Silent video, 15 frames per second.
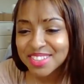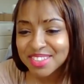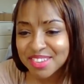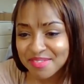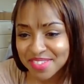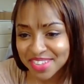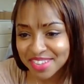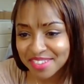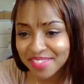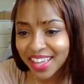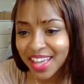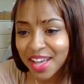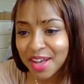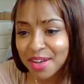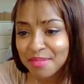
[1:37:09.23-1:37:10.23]
Toby, you
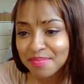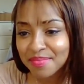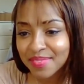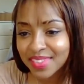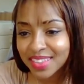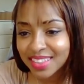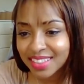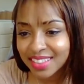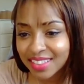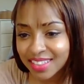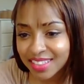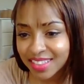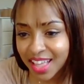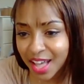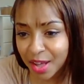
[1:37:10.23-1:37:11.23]
may help
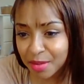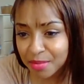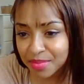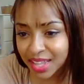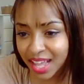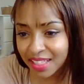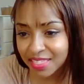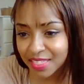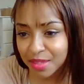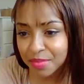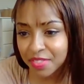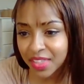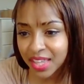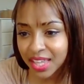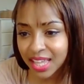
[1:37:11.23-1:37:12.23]
not
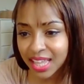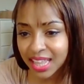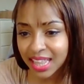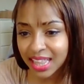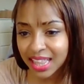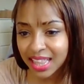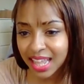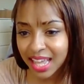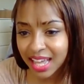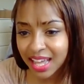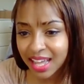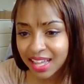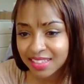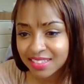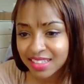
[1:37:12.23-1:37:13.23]
them thinking
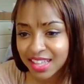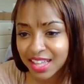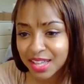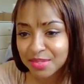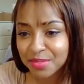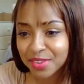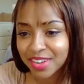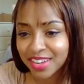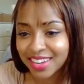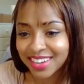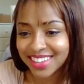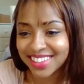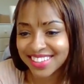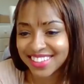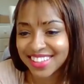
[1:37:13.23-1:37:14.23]
nigga is the N word.
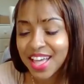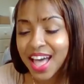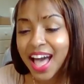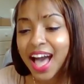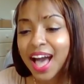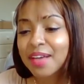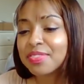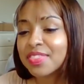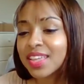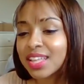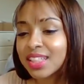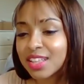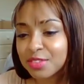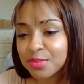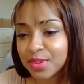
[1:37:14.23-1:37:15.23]
I
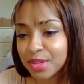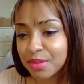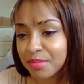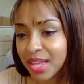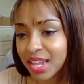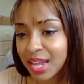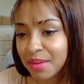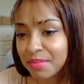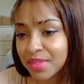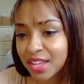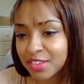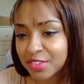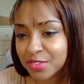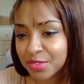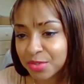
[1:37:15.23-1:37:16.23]
think that's what he meant. I'm
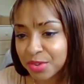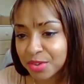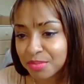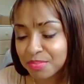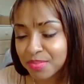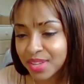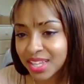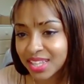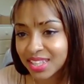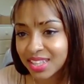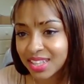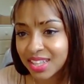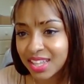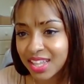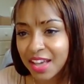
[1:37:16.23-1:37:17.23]
not sure,
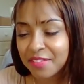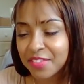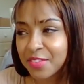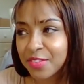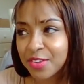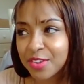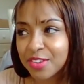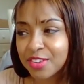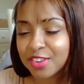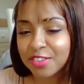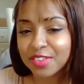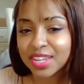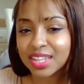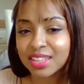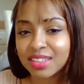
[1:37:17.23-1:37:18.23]
but yeah, I've never heard
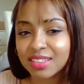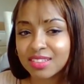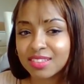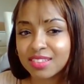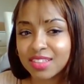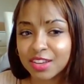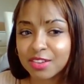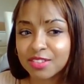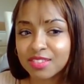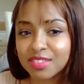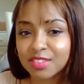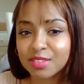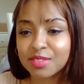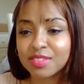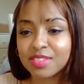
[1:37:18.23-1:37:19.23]
Korean singers
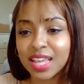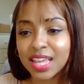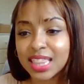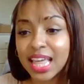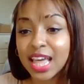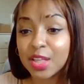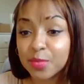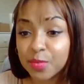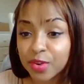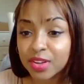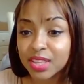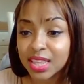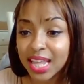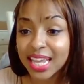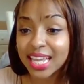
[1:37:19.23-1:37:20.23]
say the N
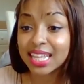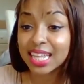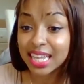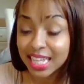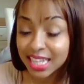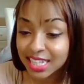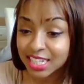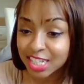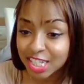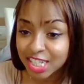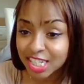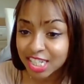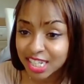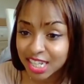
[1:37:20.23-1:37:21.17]
word like in English.